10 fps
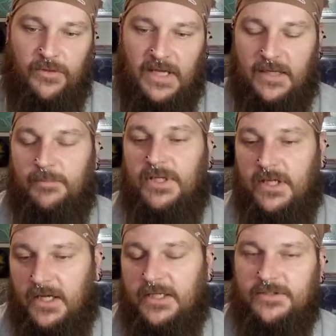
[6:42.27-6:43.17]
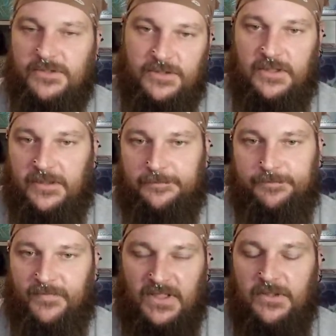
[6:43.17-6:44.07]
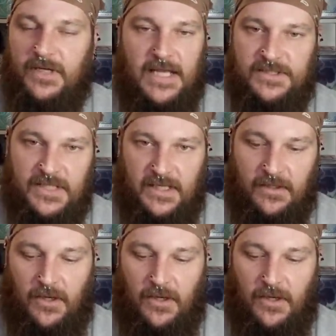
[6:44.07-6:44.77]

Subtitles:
that because, you know, you guys seen it